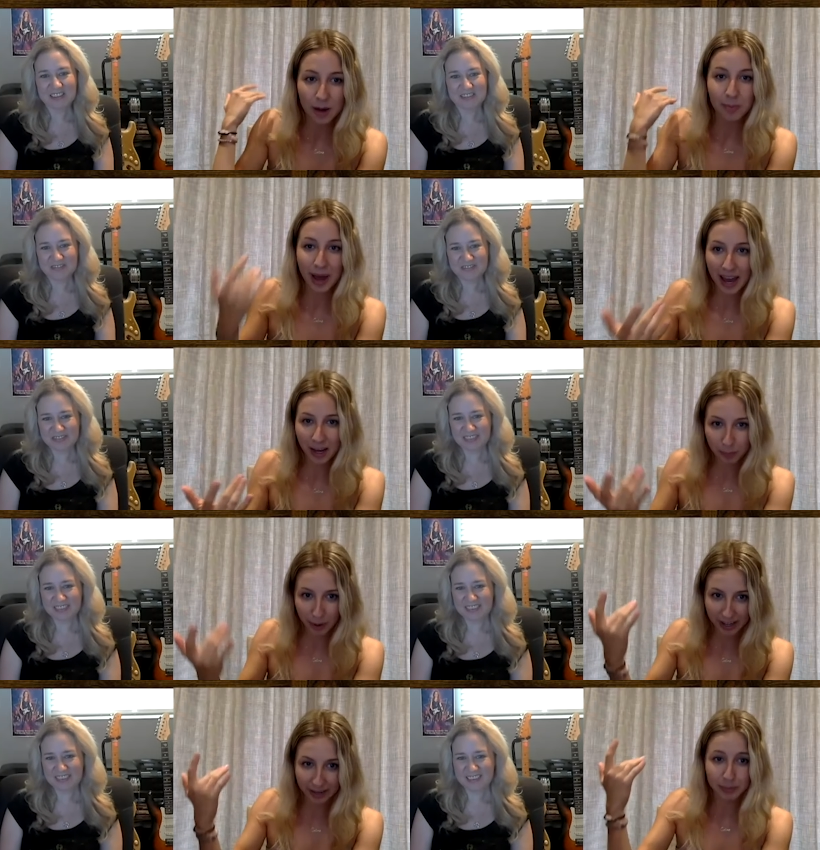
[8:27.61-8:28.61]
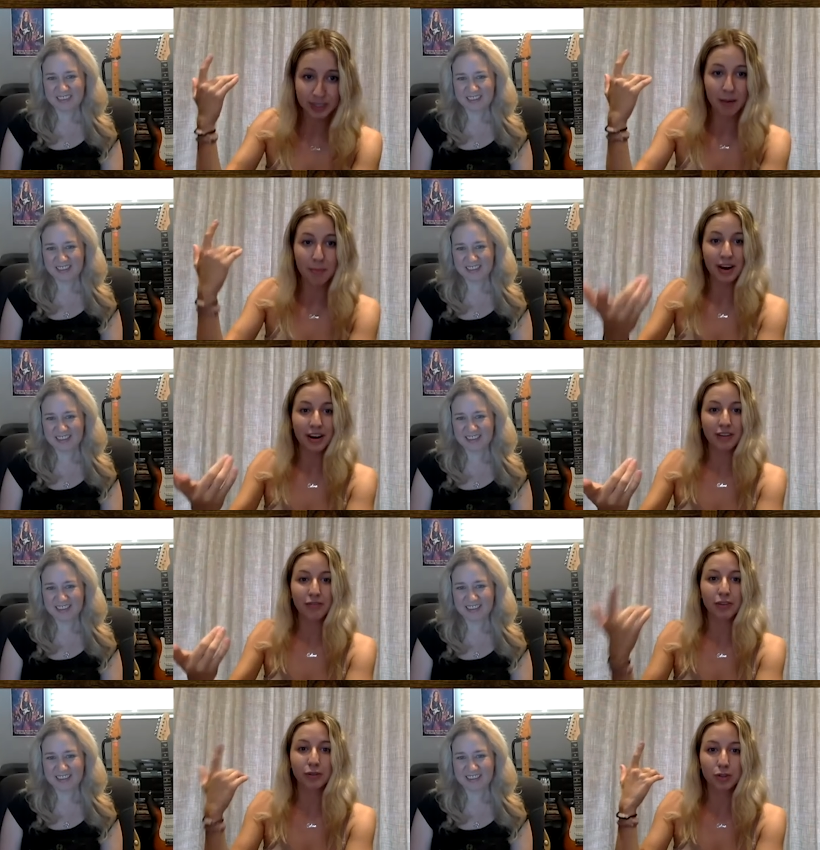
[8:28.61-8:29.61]
Speaker 1: bagpipes, American
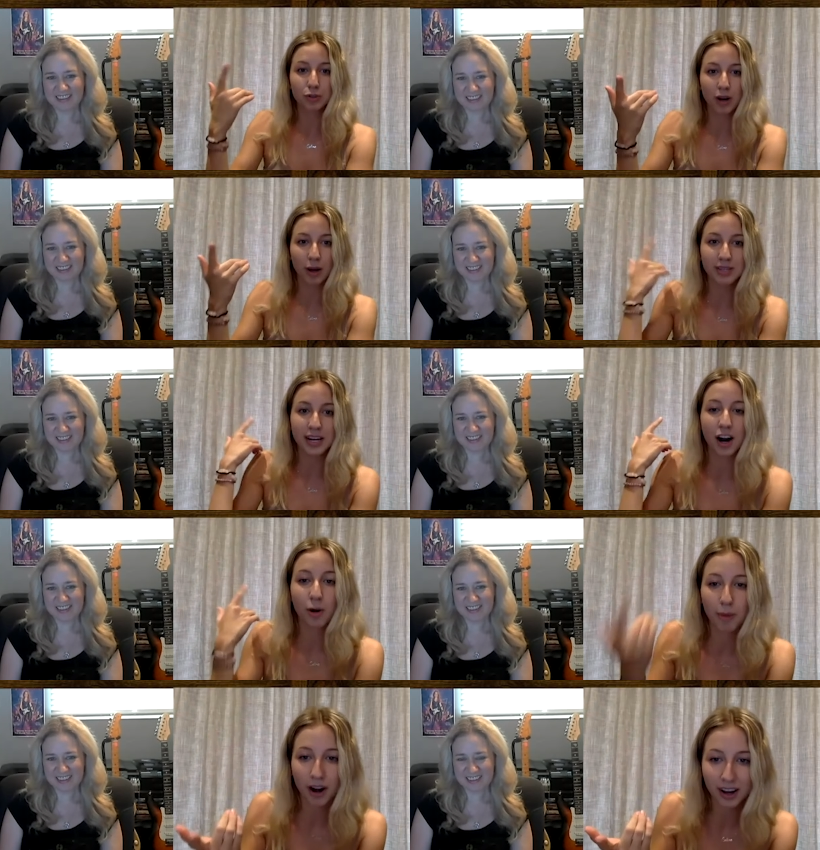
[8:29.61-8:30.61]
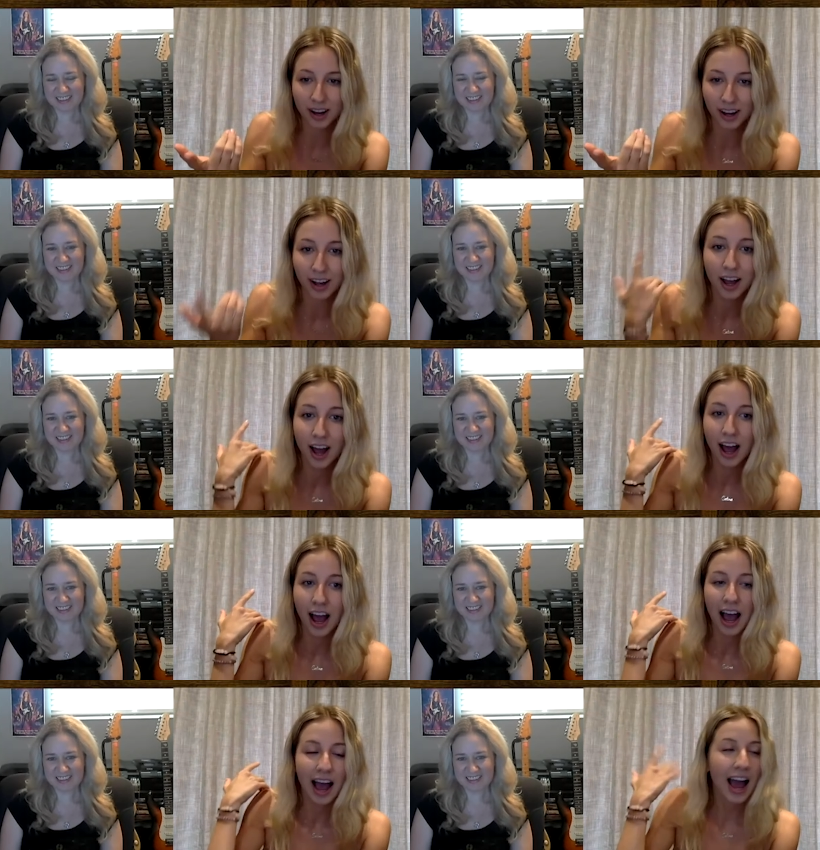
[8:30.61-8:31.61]
flute, drums, and a harmonica.
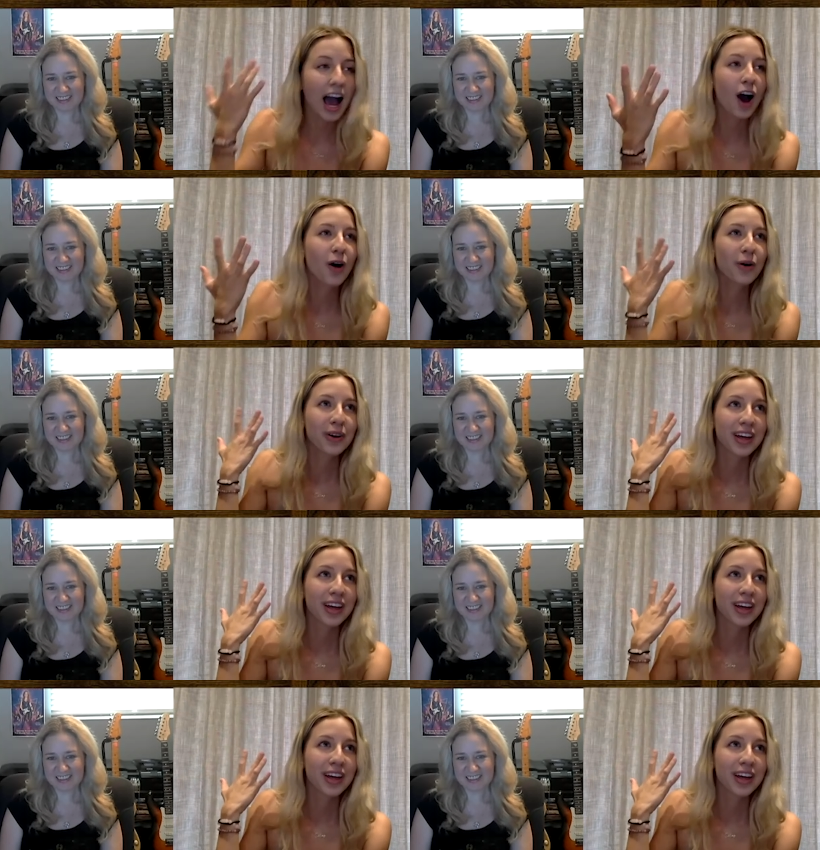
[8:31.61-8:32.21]
How